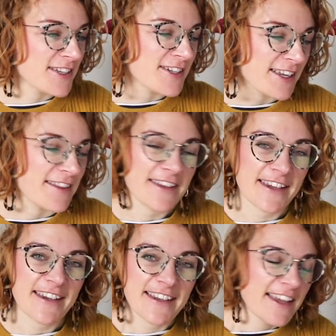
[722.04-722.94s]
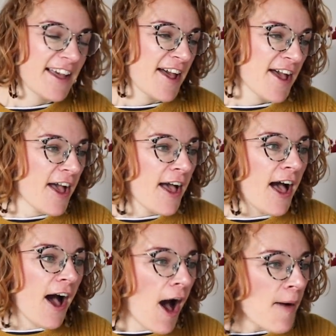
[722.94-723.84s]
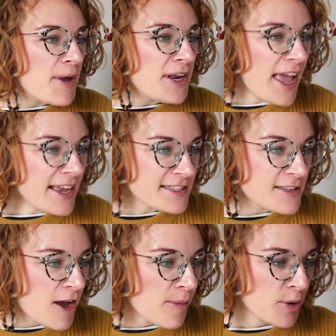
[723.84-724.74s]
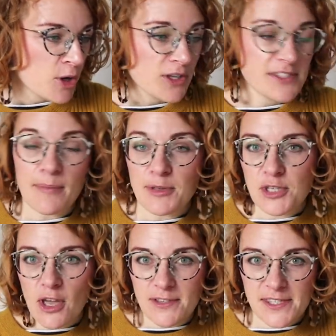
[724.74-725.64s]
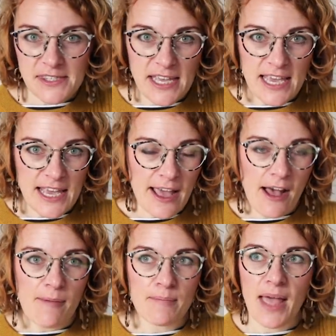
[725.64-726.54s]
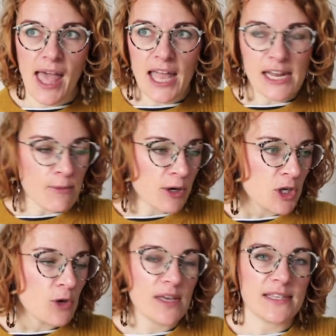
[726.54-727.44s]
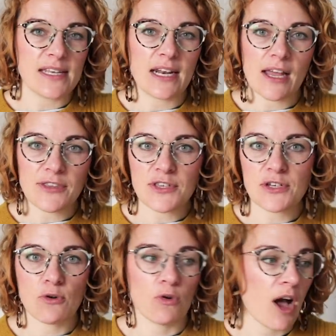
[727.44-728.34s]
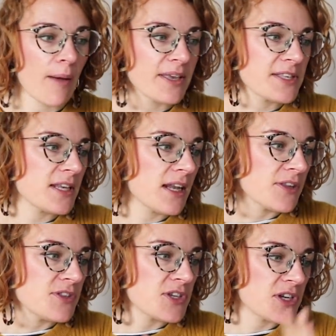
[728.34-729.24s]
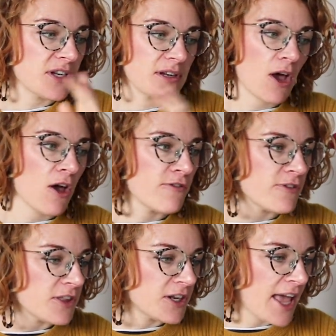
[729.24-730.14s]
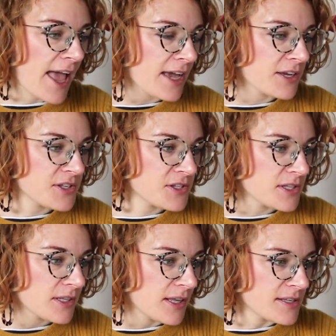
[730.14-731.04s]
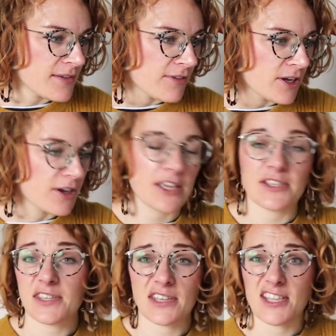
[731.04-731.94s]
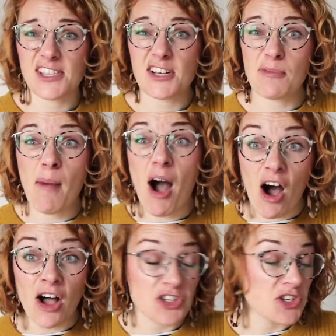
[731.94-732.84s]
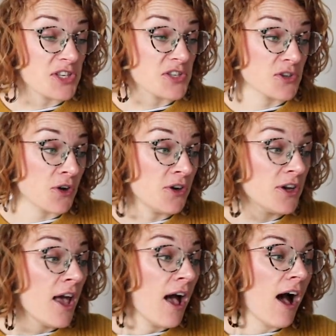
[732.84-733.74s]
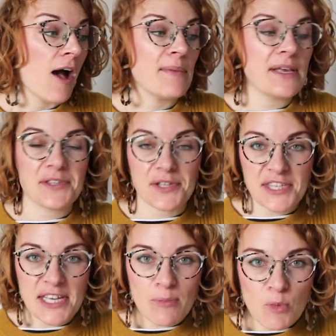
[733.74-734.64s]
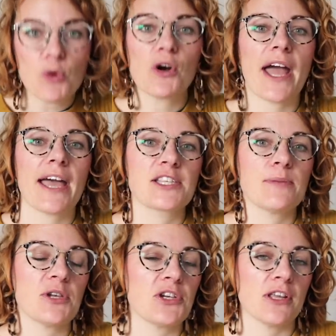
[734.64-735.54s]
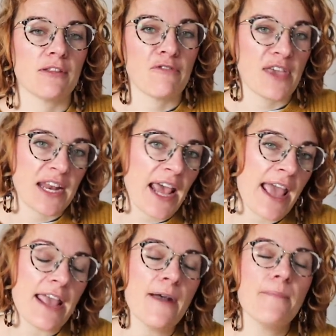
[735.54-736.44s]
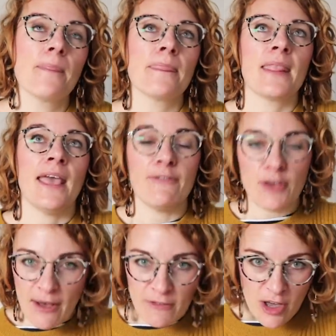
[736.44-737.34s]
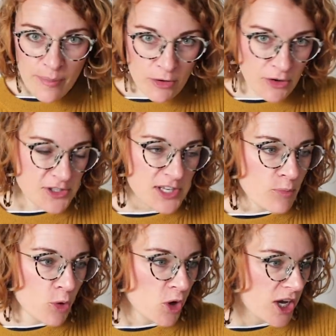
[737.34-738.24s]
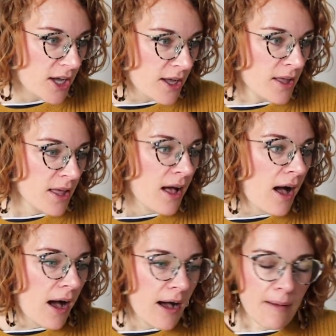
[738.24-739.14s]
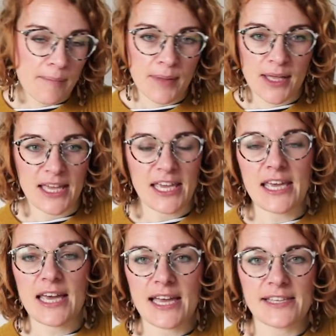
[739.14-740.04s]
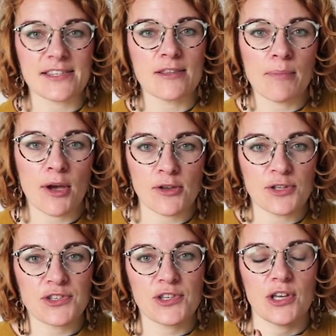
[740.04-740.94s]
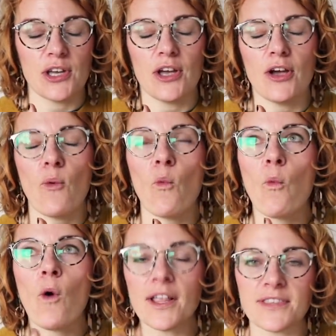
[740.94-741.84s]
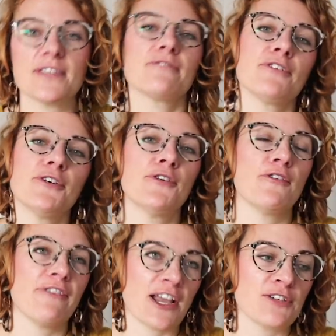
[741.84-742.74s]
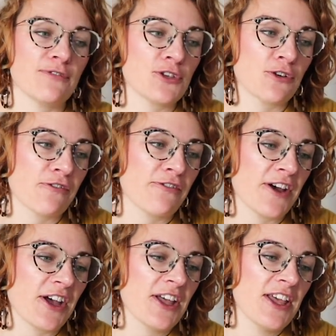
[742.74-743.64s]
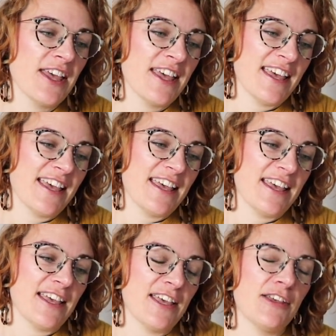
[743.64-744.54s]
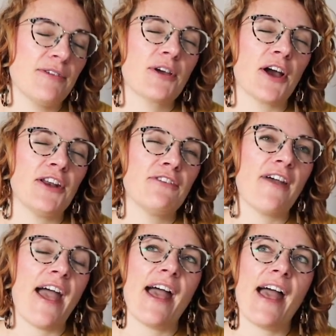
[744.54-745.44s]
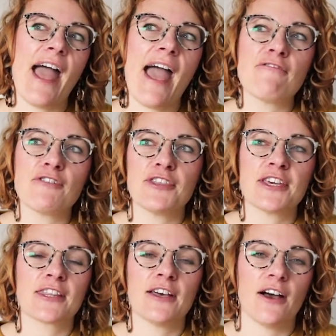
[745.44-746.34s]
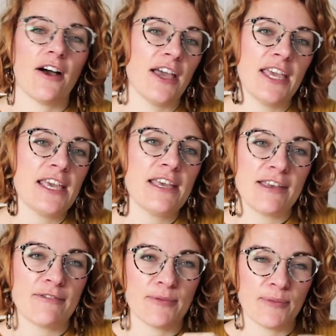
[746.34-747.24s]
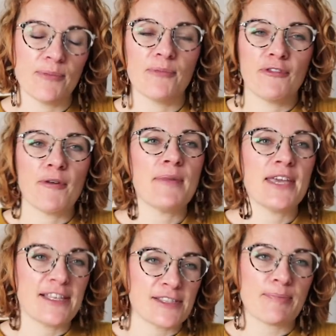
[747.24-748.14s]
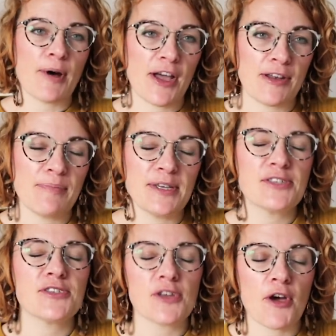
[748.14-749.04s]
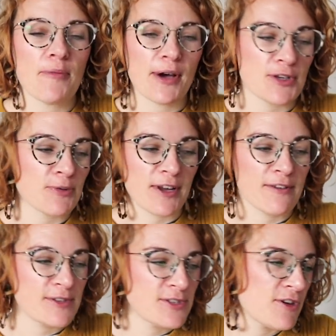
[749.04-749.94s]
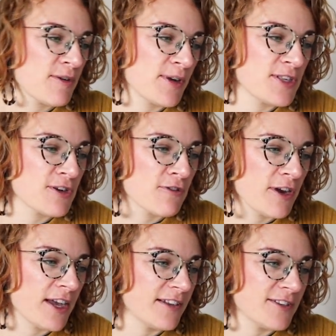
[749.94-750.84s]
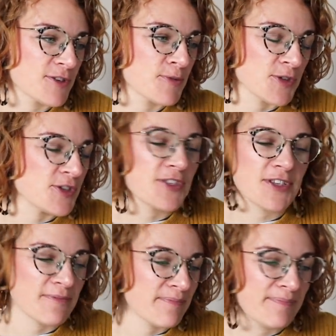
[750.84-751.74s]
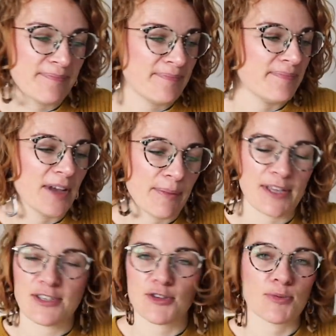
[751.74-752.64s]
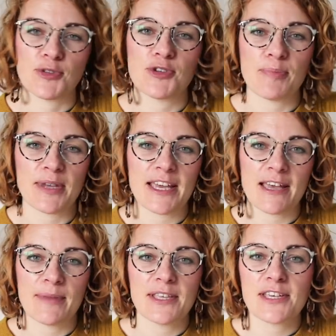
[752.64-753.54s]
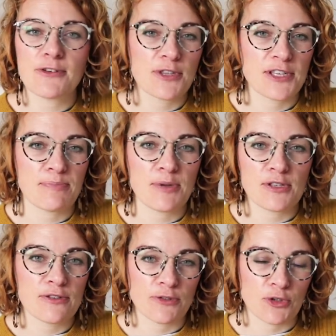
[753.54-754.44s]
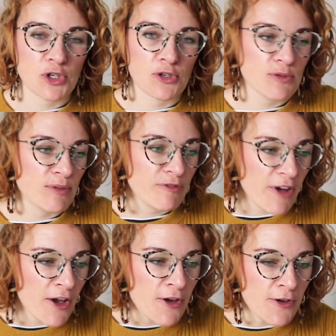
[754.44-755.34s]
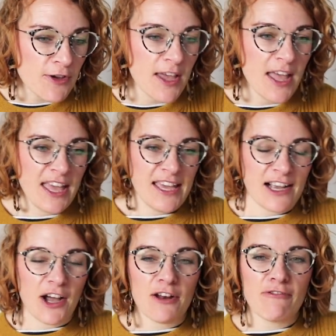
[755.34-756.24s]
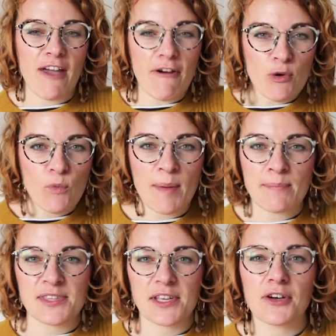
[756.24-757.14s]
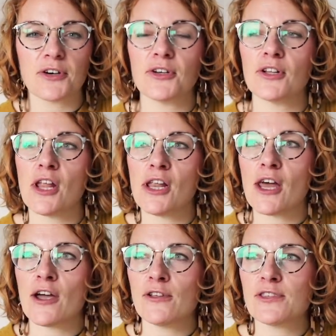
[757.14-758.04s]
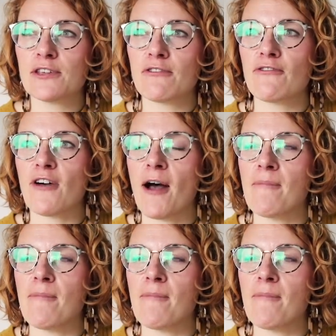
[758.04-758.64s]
actually, I think. Next up, something to go and see. Anyone who is in London or coming to London over the next, let's have a look, until March, this is on. It's the Tim Walker exhibition at the V&A. If you haven't come across Tim Walker, he is the most wonderful fashion photographer. Kind of everything that he, for me, inspired me so much when I was doing my degree. I just wanted to be him. He did all these beautiful shoots with Vogue, kind of very whimsical, loads of